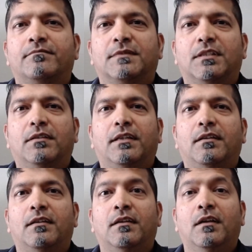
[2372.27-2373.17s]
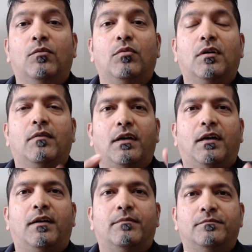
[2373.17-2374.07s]
Okay. Well,
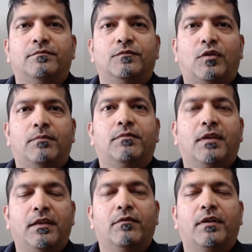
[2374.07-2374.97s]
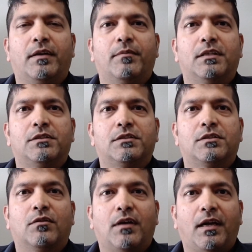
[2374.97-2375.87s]
Rob, thank you very much.
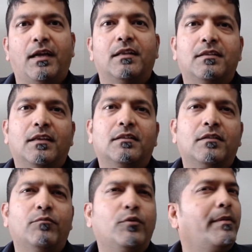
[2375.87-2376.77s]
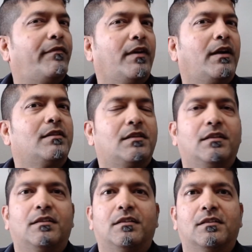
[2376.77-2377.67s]
So I think it would be fair to
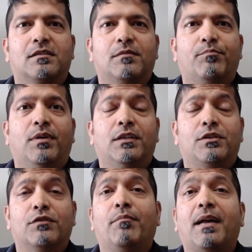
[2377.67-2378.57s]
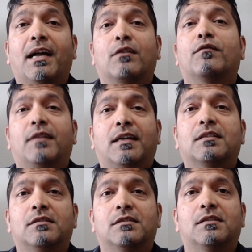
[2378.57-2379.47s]
say that there's a bunch of macro
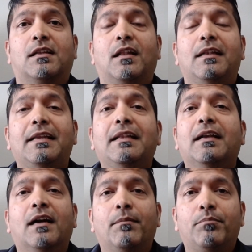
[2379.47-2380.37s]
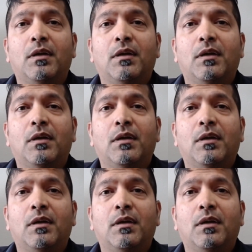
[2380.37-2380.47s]
factors that are leading up